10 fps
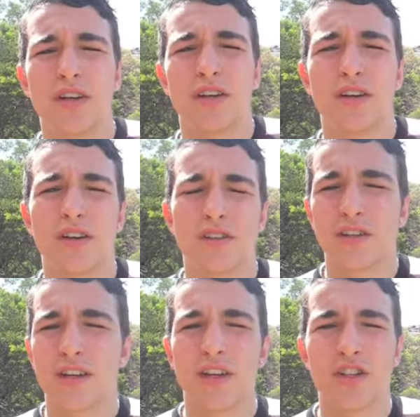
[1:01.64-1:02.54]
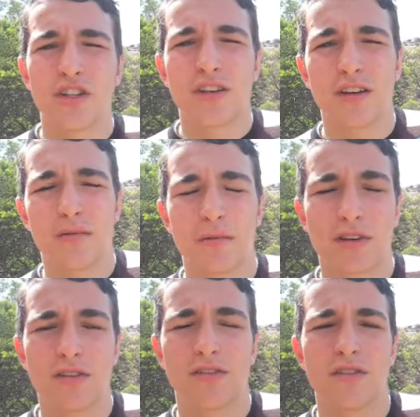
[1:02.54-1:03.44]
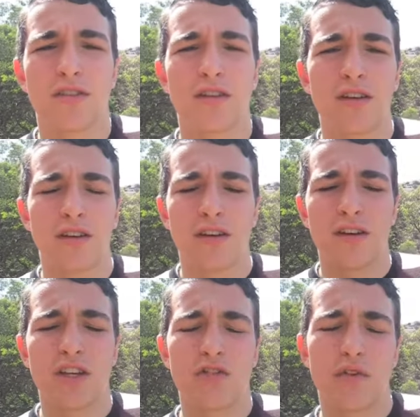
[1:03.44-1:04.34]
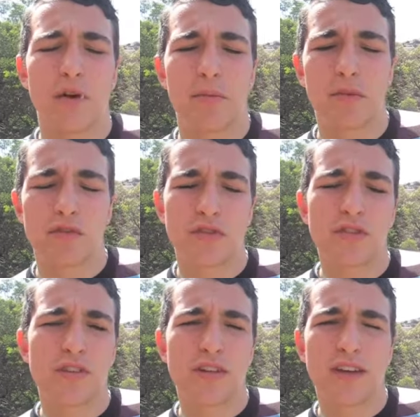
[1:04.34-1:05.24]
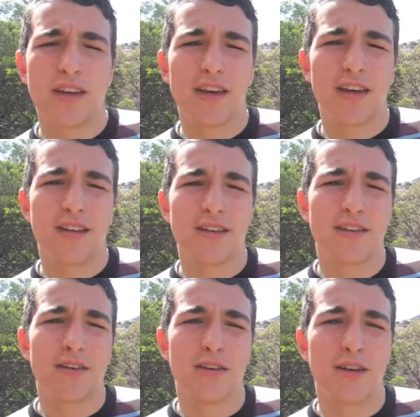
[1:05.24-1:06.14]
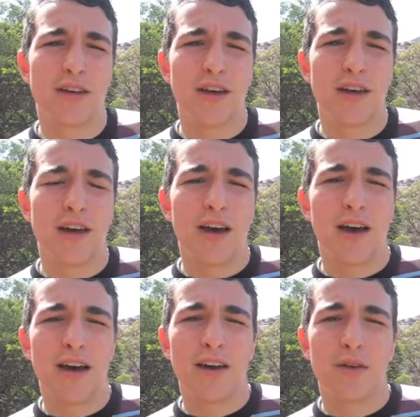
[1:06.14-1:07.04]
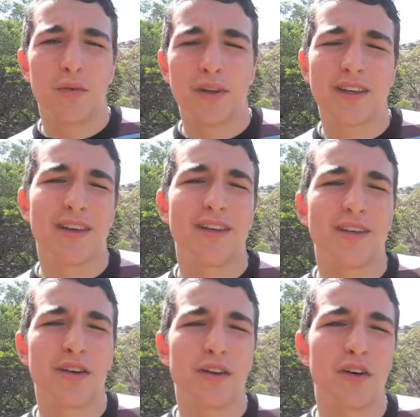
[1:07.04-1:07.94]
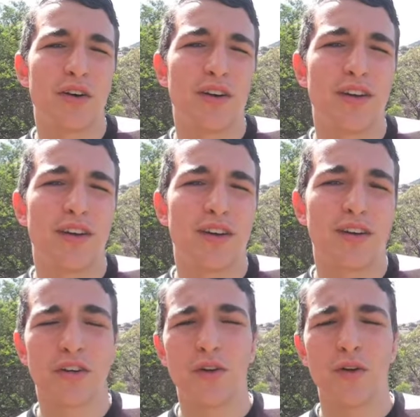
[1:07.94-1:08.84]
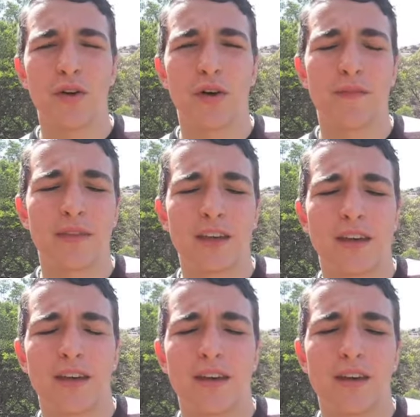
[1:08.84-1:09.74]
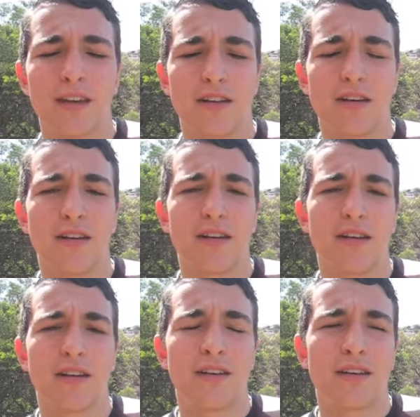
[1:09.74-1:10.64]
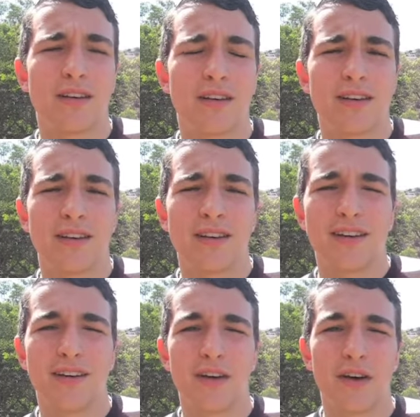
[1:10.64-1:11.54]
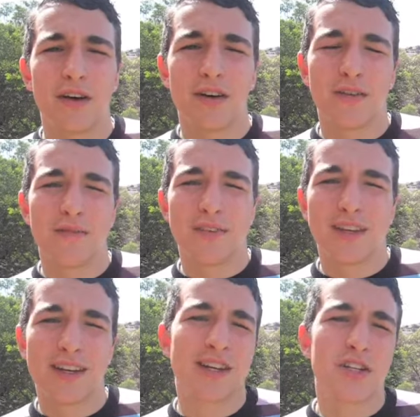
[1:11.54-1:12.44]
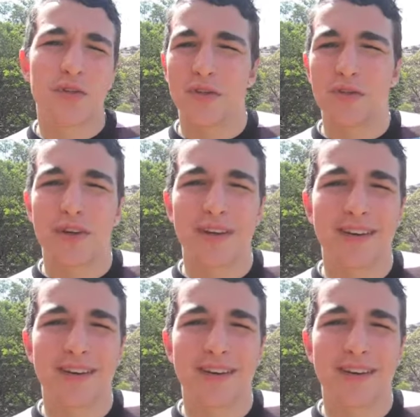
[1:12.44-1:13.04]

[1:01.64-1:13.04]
the English because it's very important, and I will can go in a English country.